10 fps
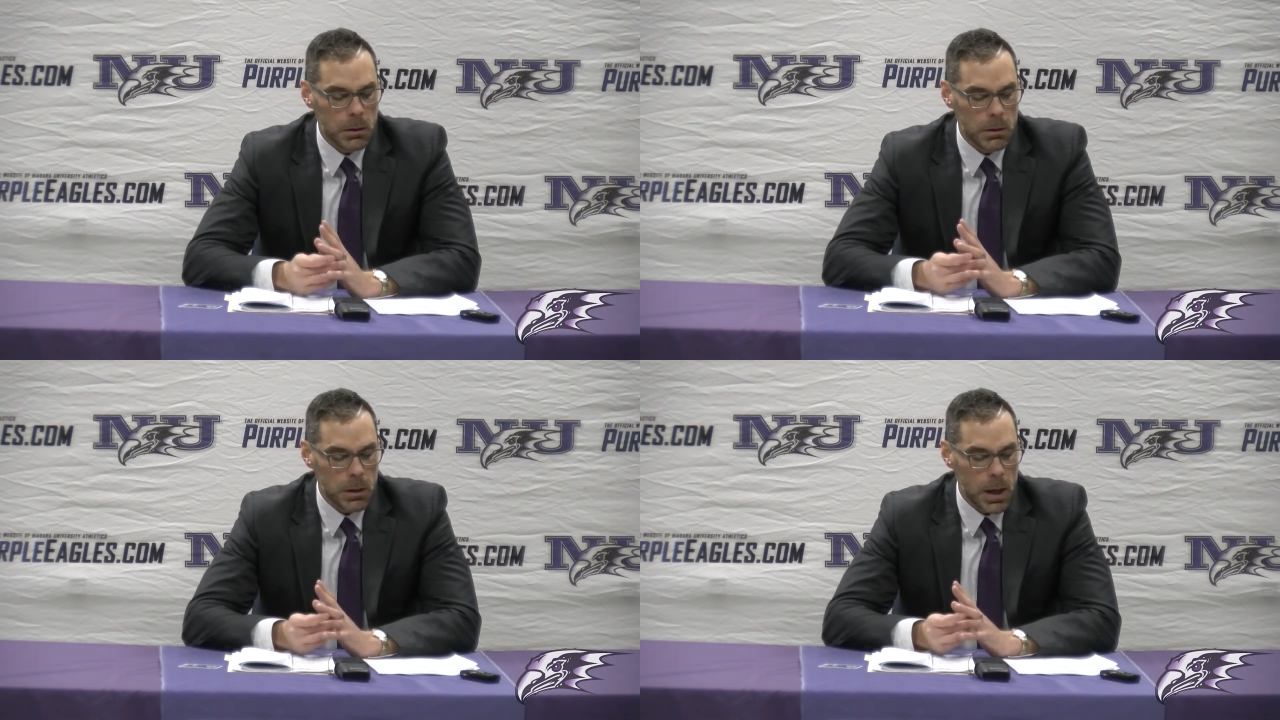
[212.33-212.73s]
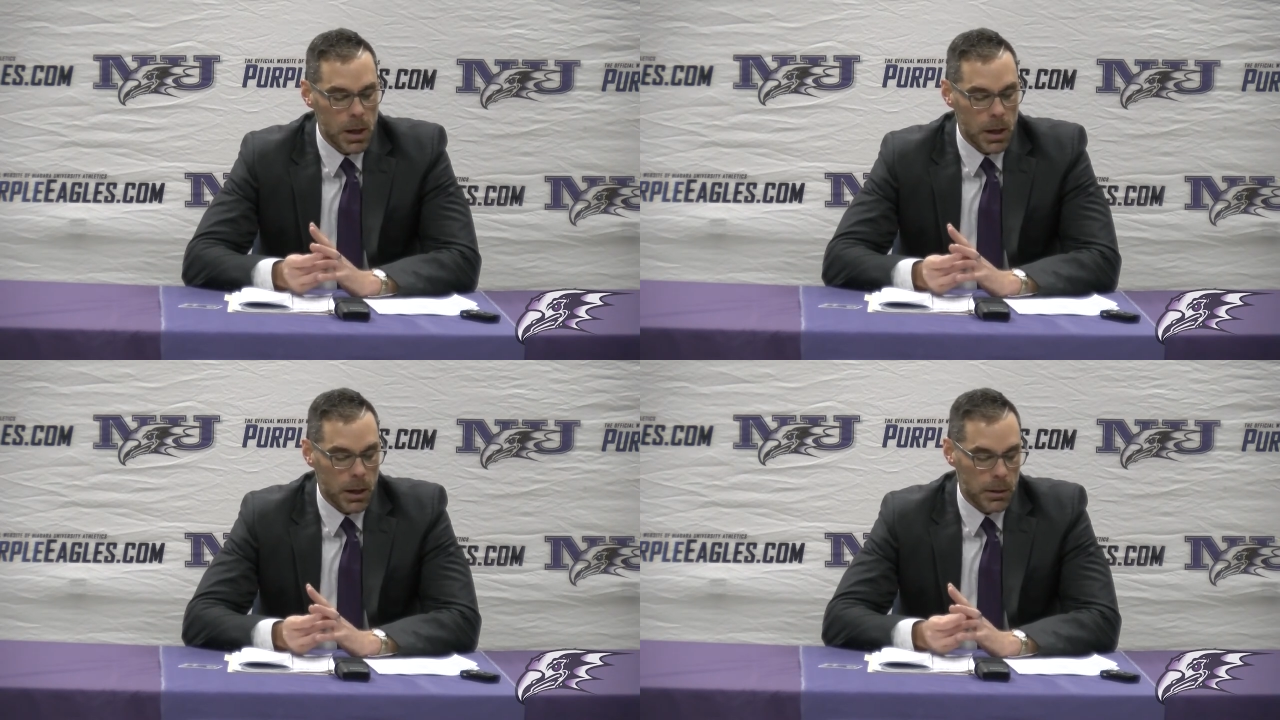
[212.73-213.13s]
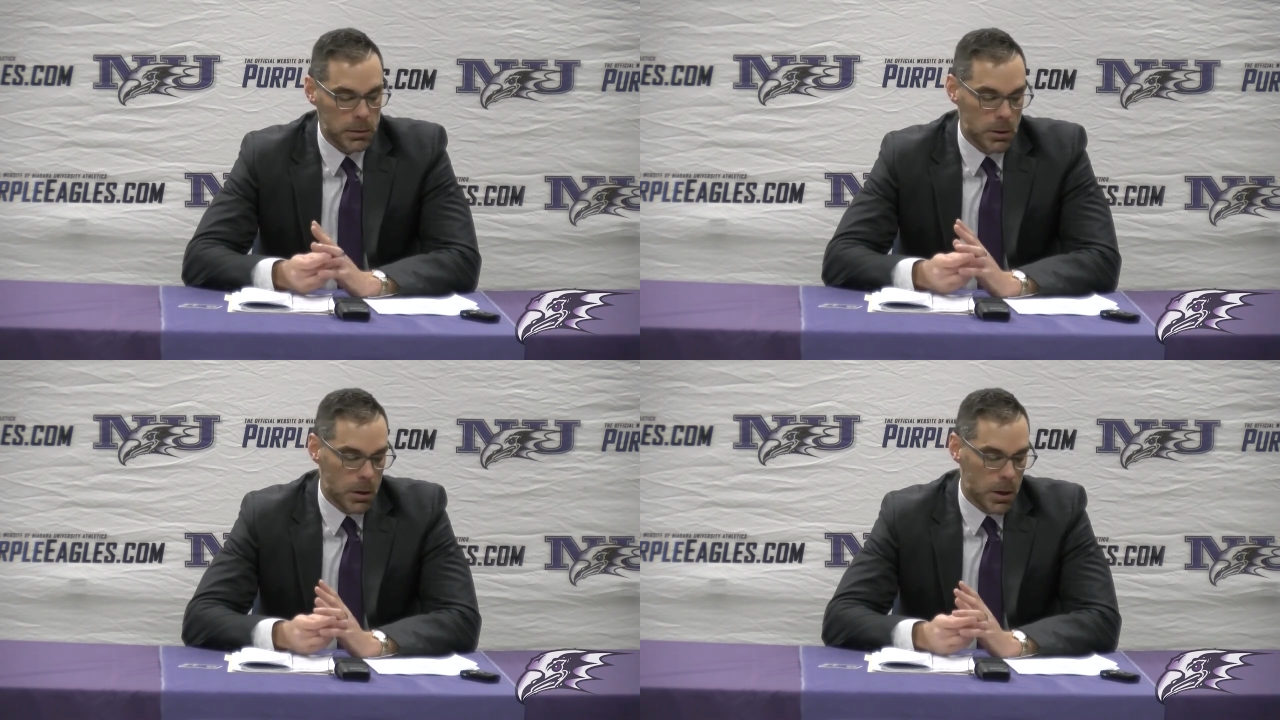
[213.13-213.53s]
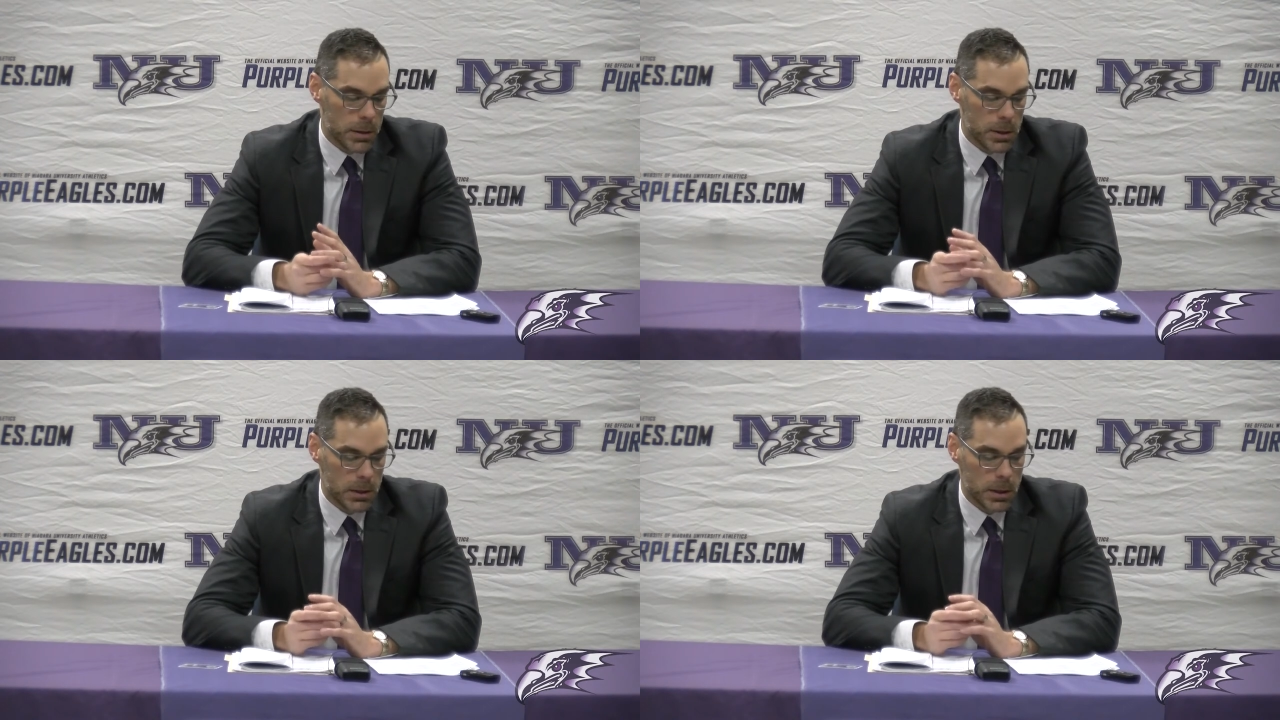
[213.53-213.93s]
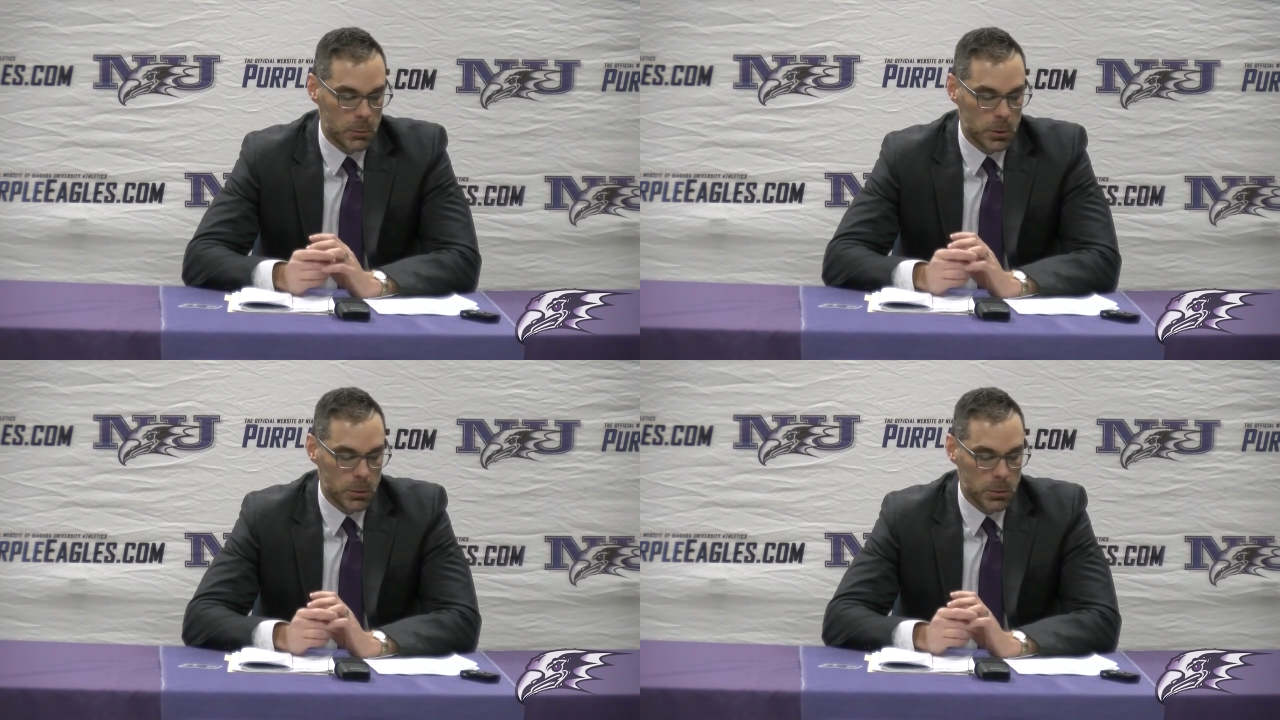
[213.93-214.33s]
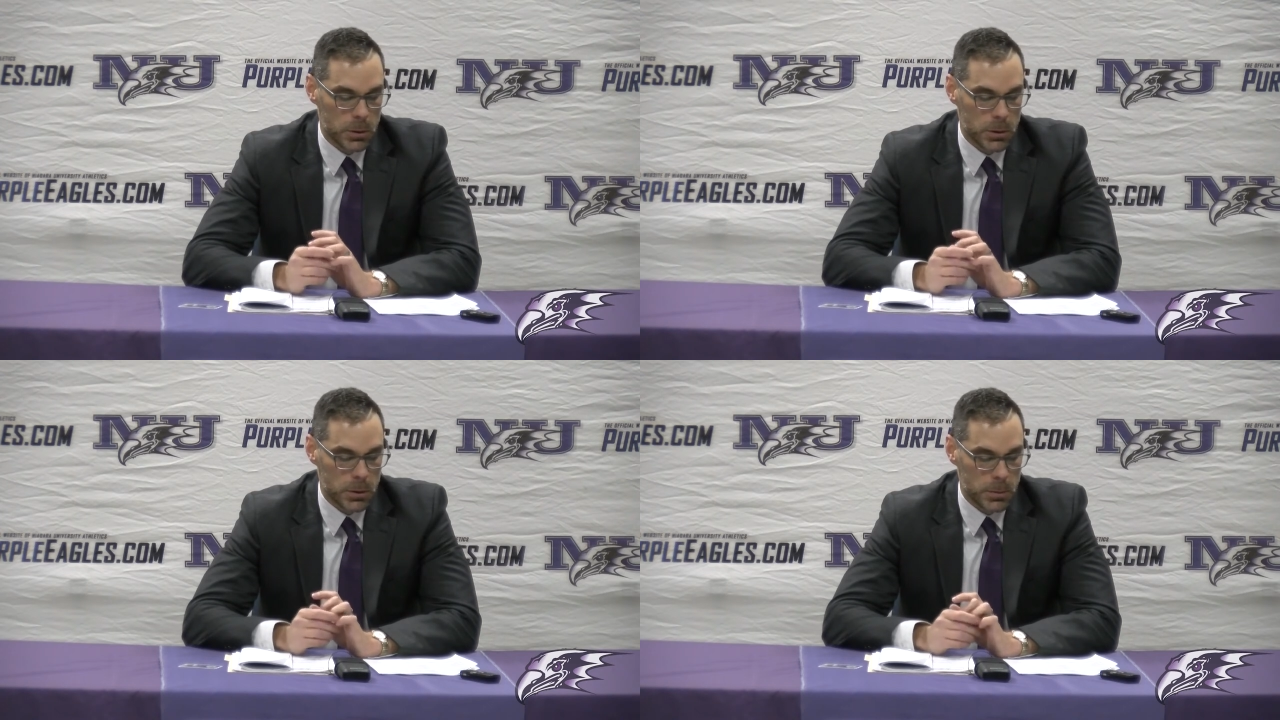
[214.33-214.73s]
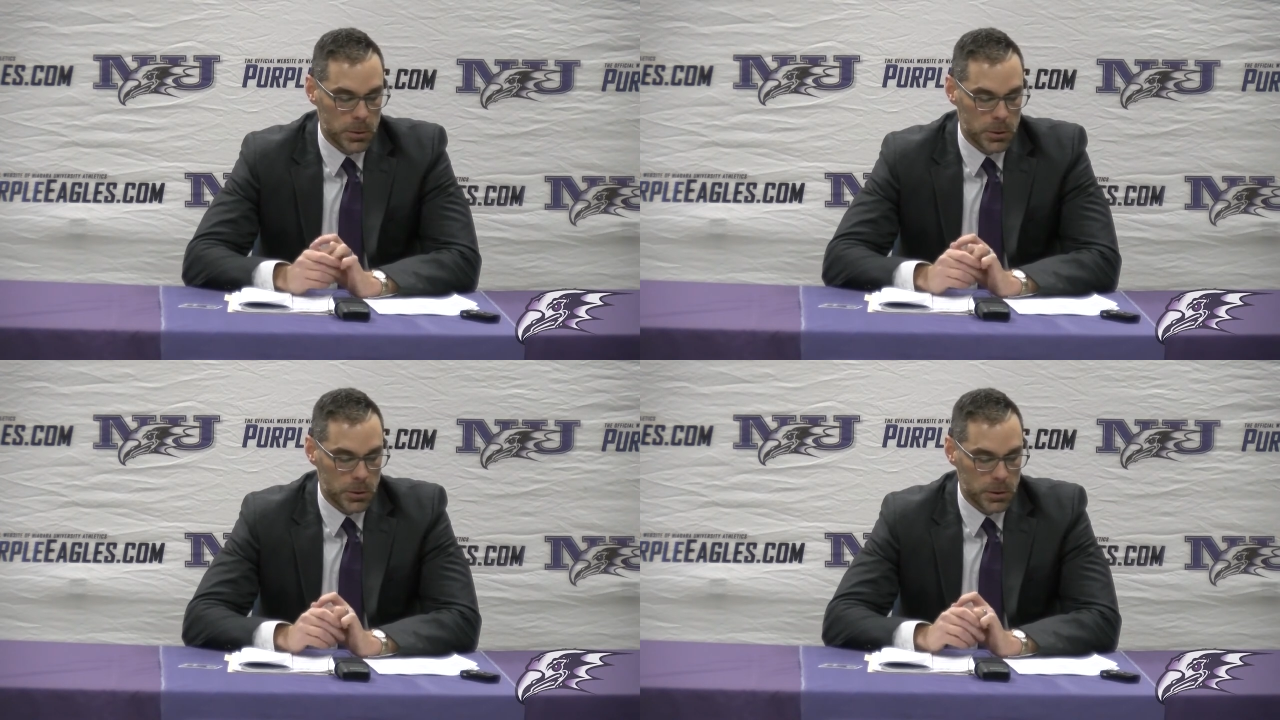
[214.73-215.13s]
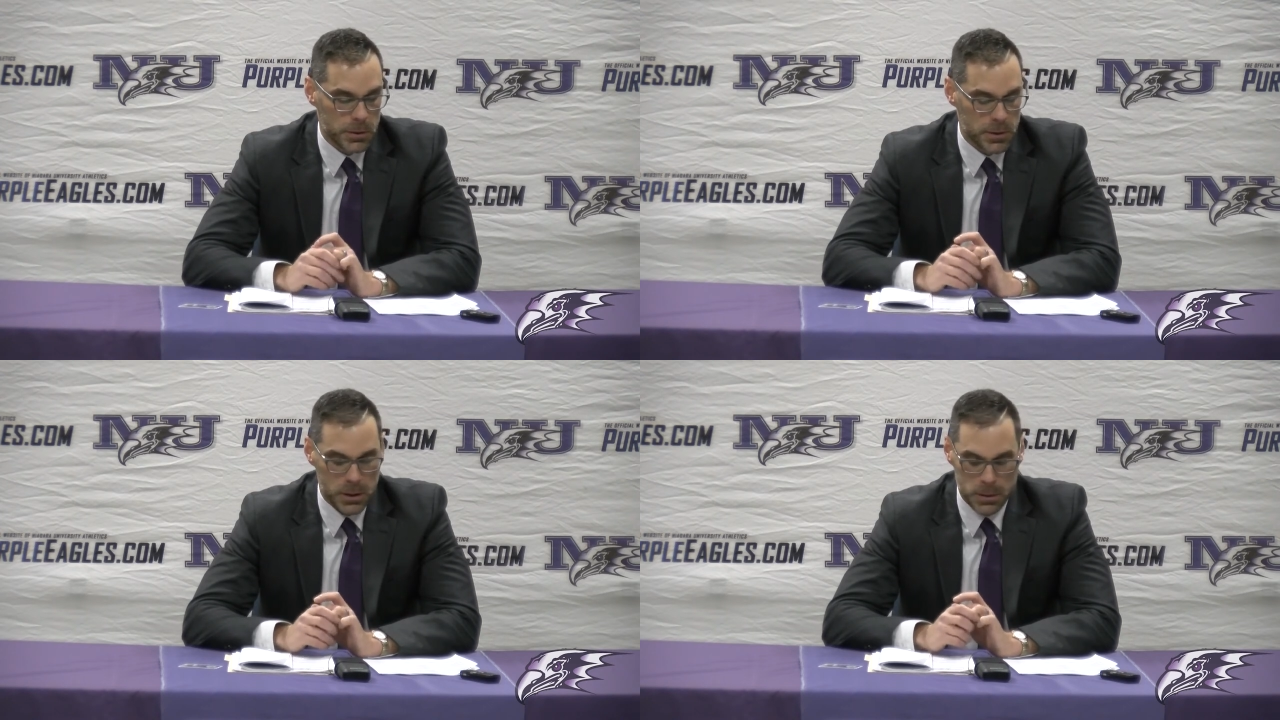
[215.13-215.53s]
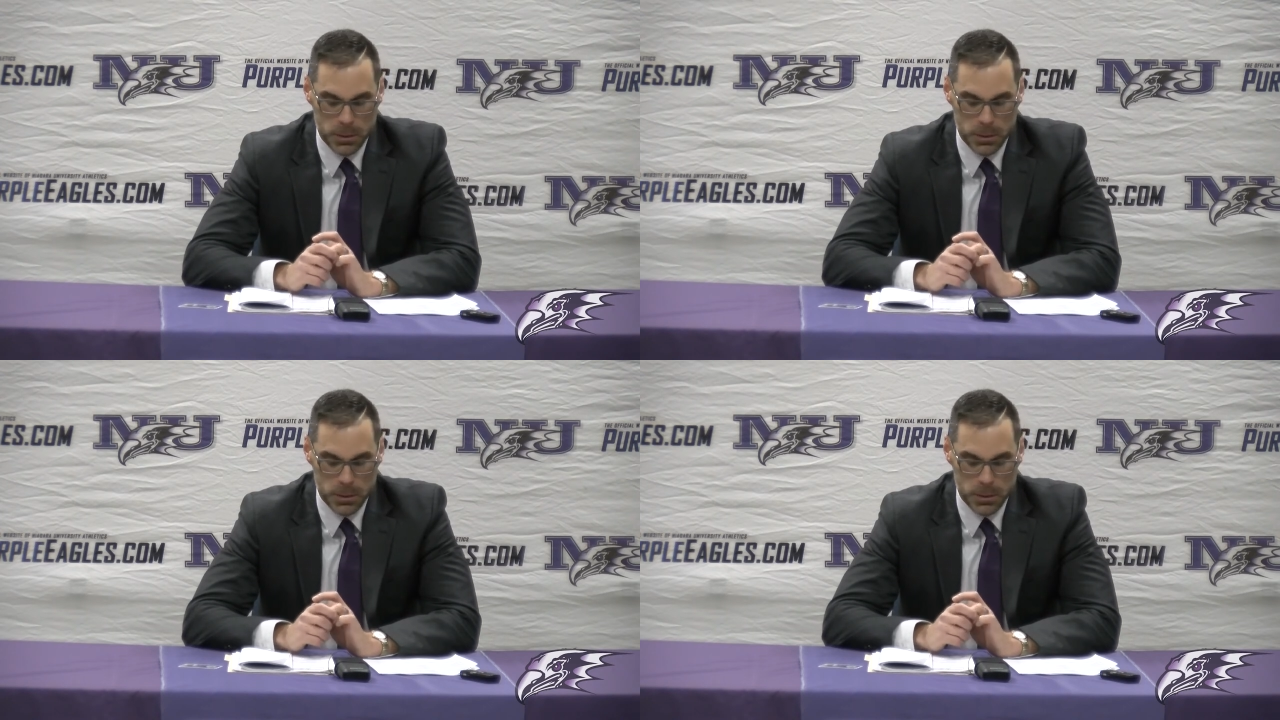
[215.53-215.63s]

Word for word: Yeah, no, I, again, we're, we're a maturing team.